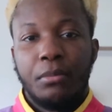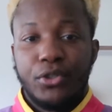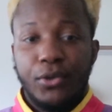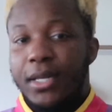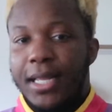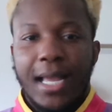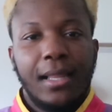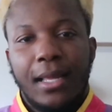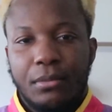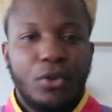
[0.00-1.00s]
So you can
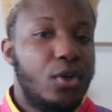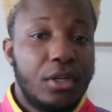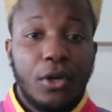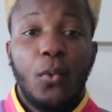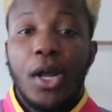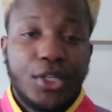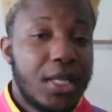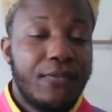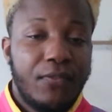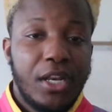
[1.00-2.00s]
get you can go watch
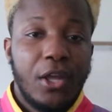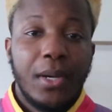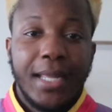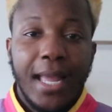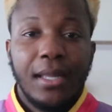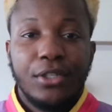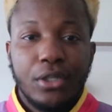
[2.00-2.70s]
that video and get a